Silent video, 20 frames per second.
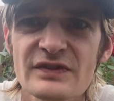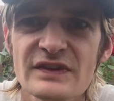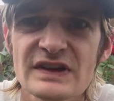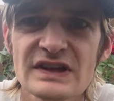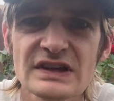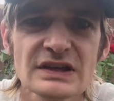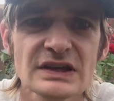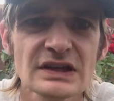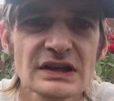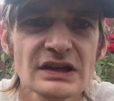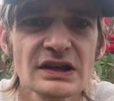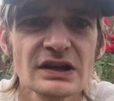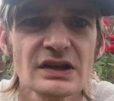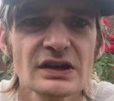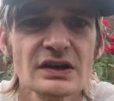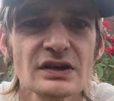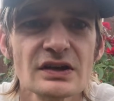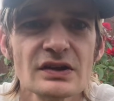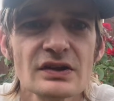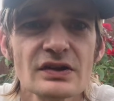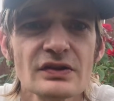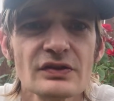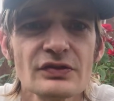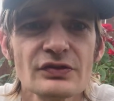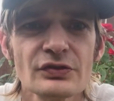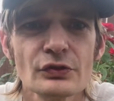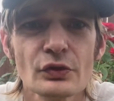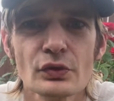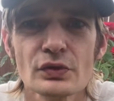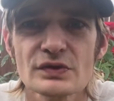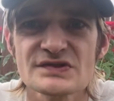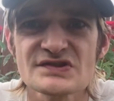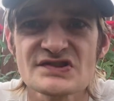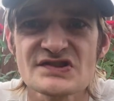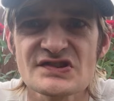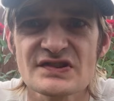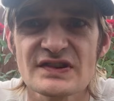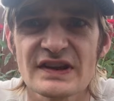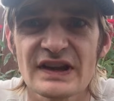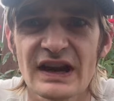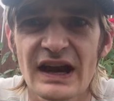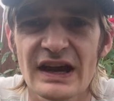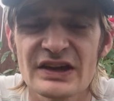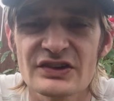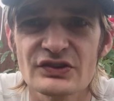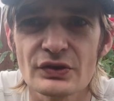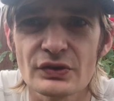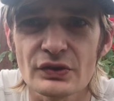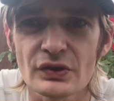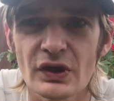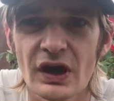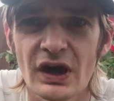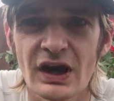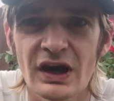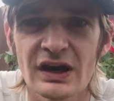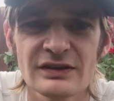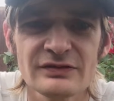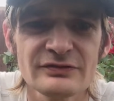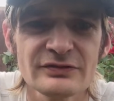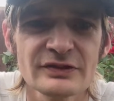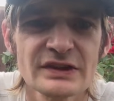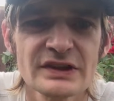the thorns that I took off?